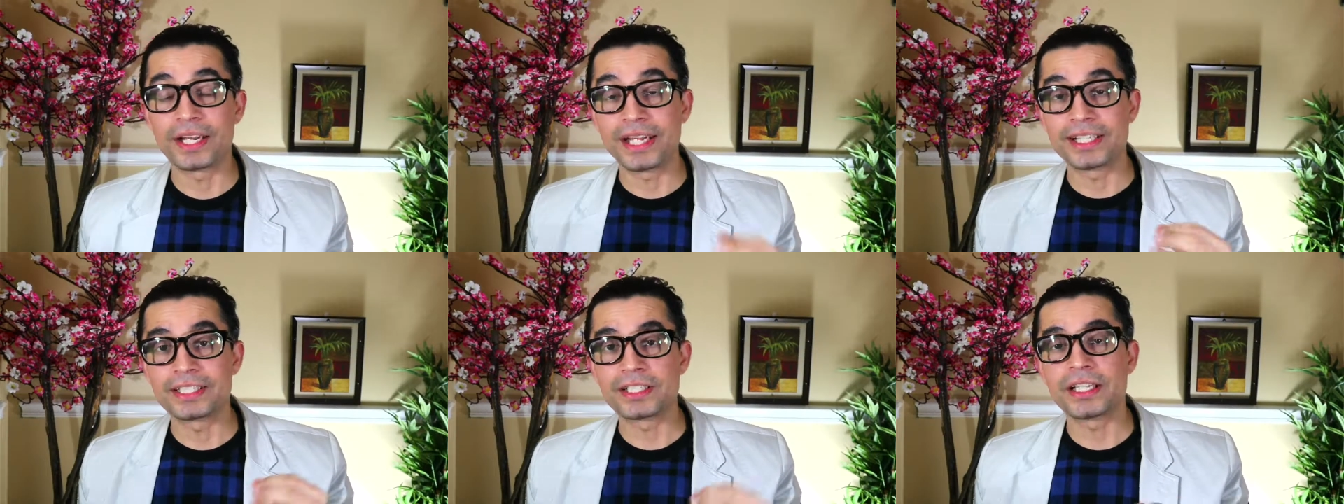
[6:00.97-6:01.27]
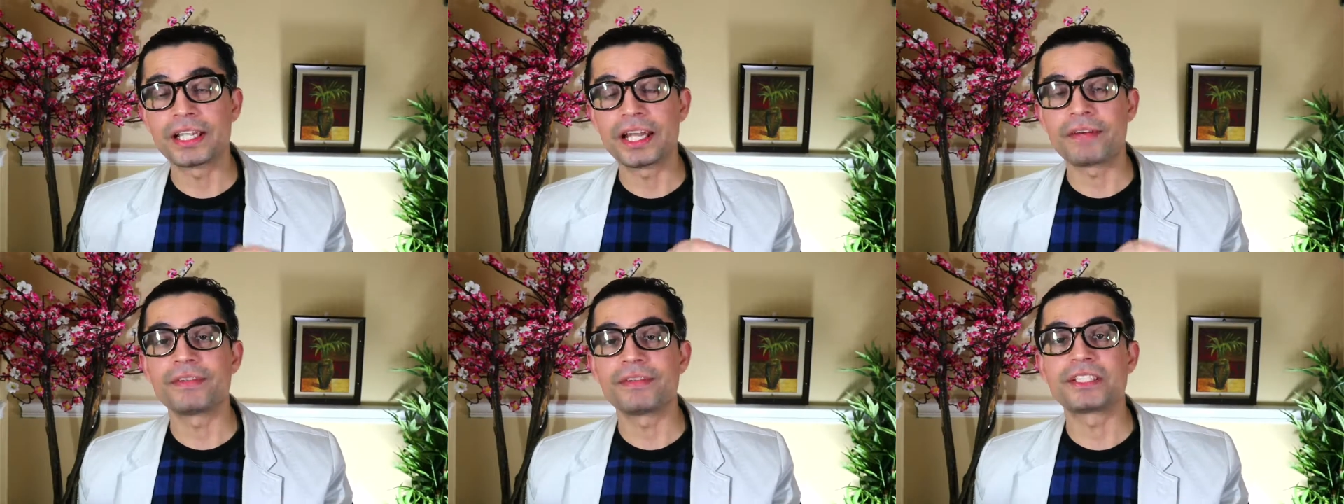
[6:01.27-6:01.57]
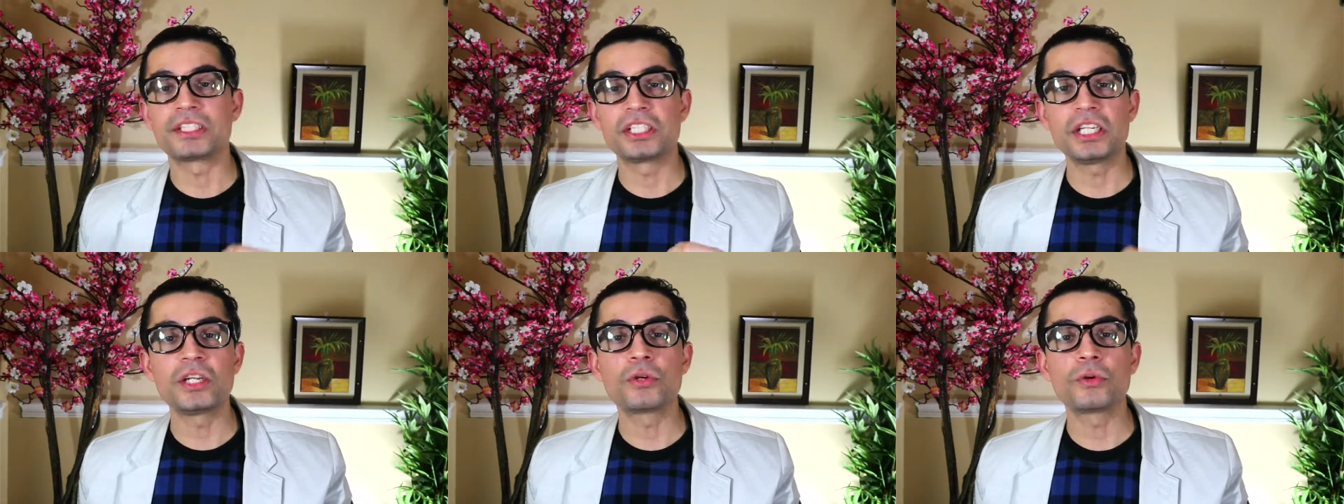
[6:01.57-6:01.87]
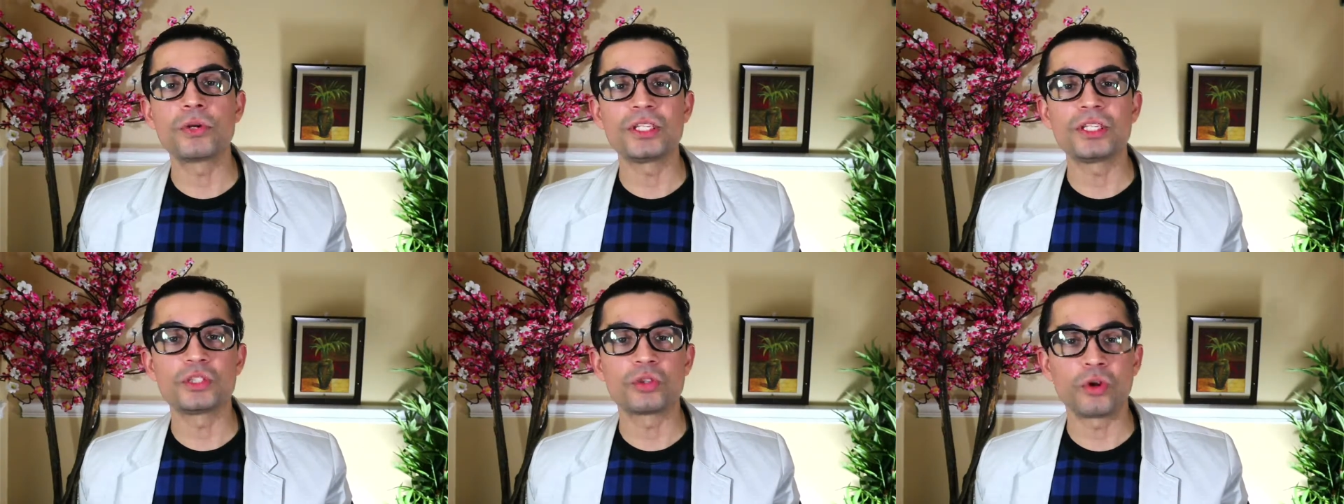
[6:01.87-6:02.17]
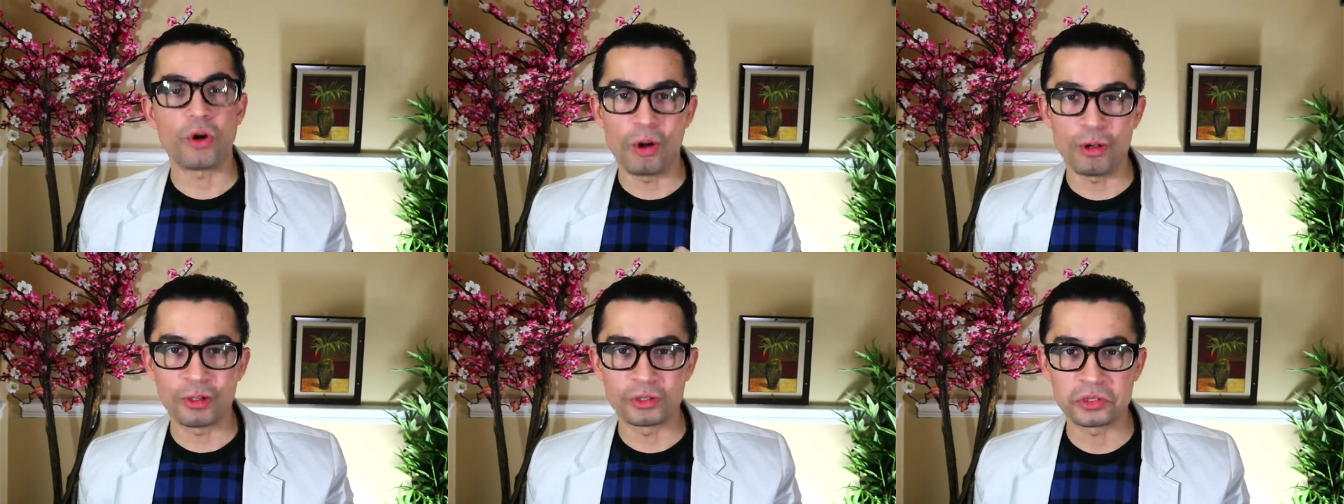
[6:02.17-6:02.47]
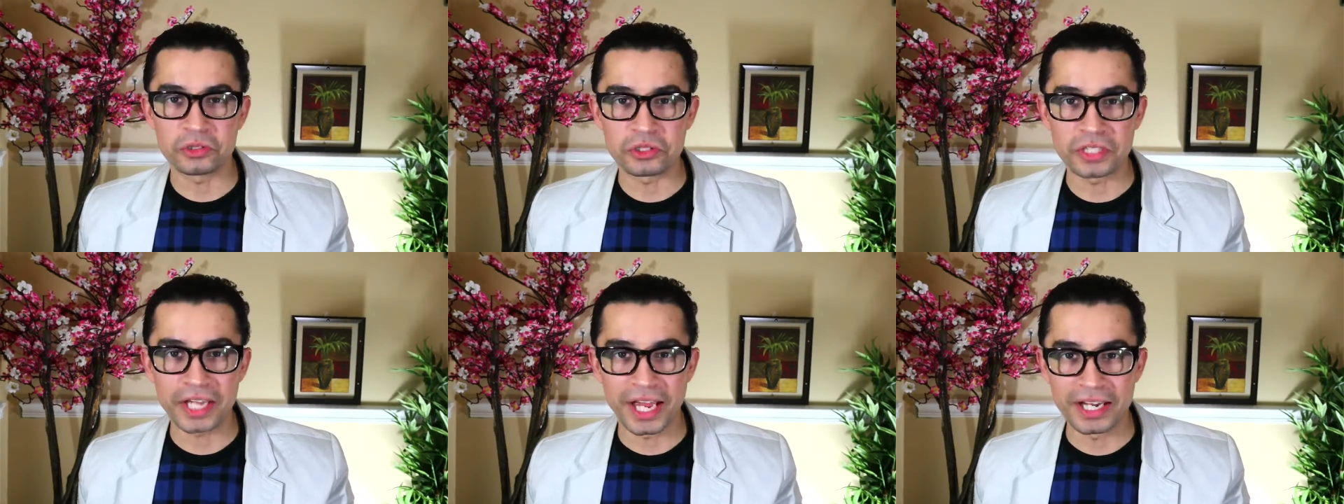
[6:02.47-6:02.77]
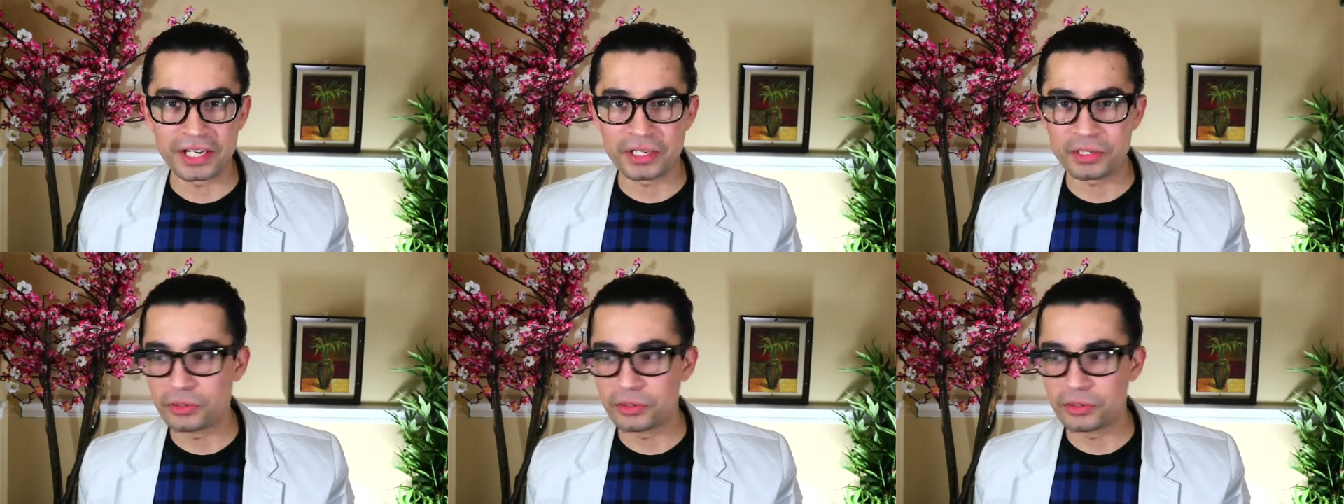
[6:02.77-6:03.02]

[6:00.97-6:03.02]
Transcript: Now, when insulin levels decrease, you also